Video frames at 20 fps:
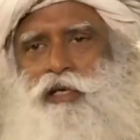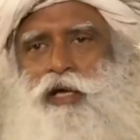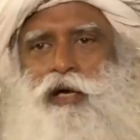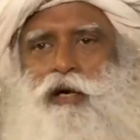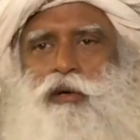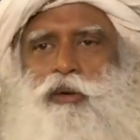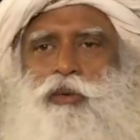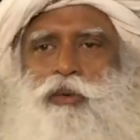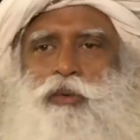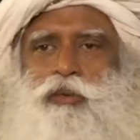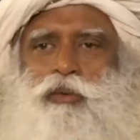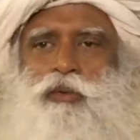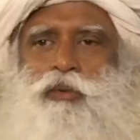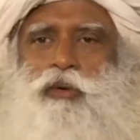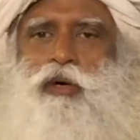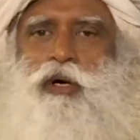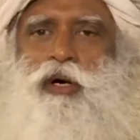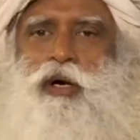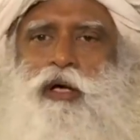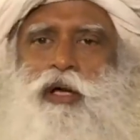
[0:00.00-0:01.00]

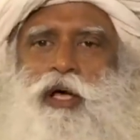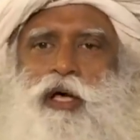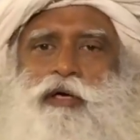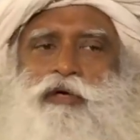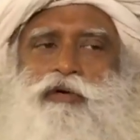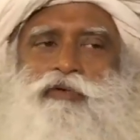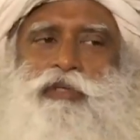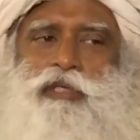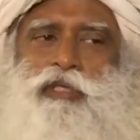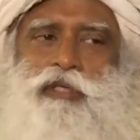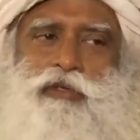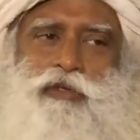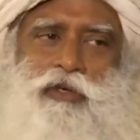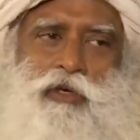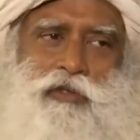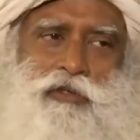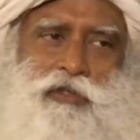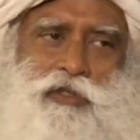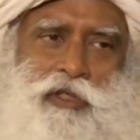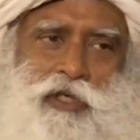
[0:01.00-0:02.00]
now, an Ayurvedic
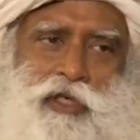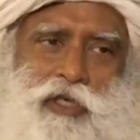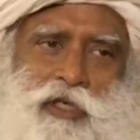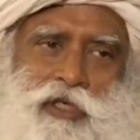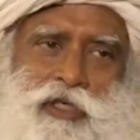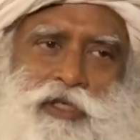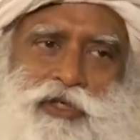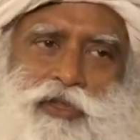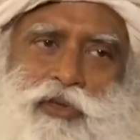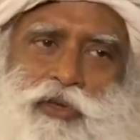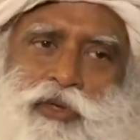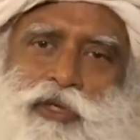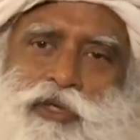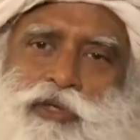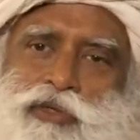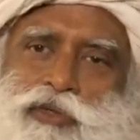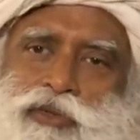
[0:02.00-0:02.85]
doctor is going